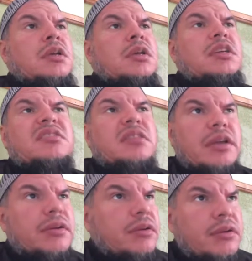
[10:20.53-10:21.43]
is
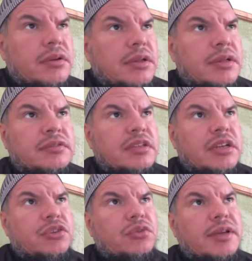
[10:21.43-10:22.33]
there,
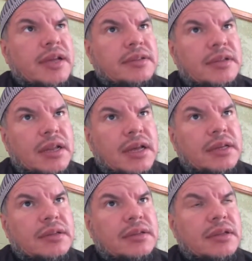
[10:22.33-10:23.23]
you can't deny
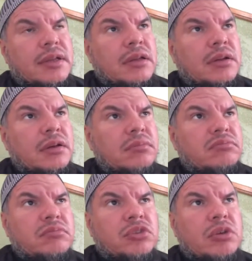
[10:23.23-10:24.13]
it. And
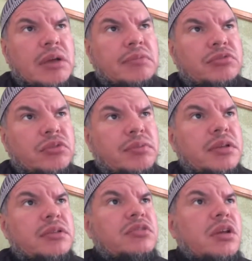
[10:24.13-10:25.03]
you have
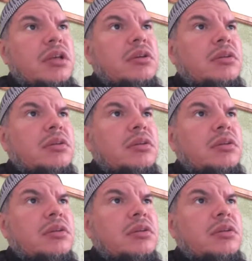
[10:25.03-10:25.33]
Subhi Saleh,